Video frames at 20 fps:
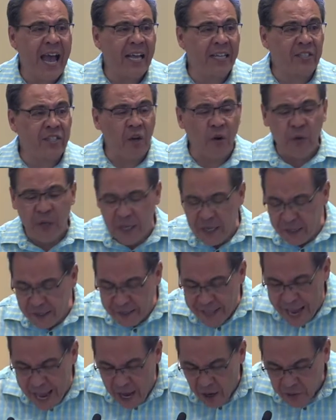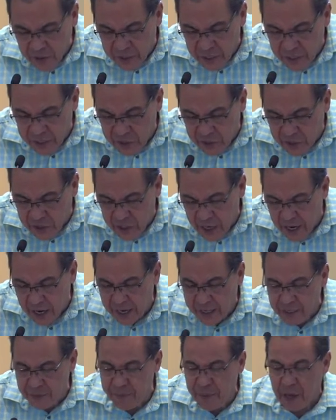And so he allows his
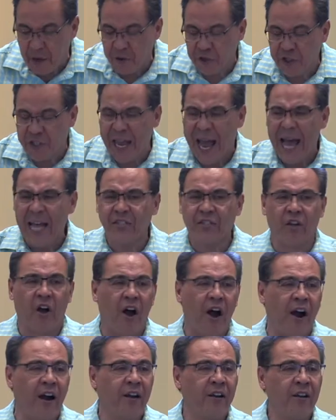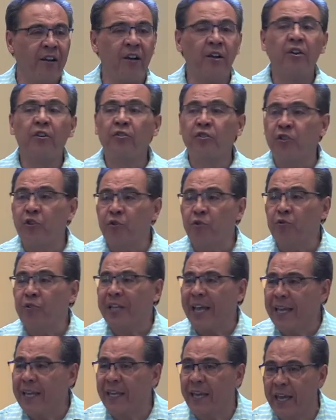son, Belshazzar, to
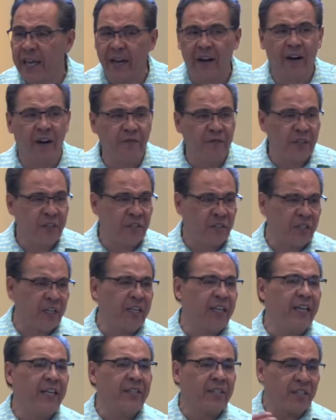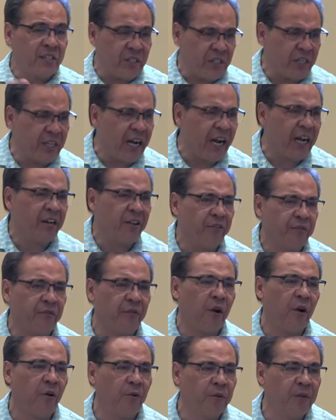take care of the city, to sit on the
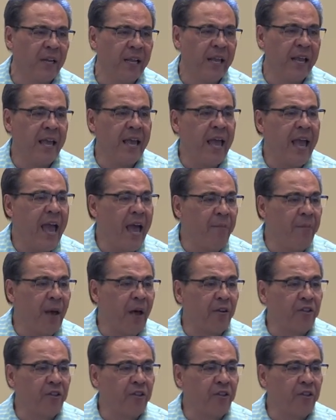throne. And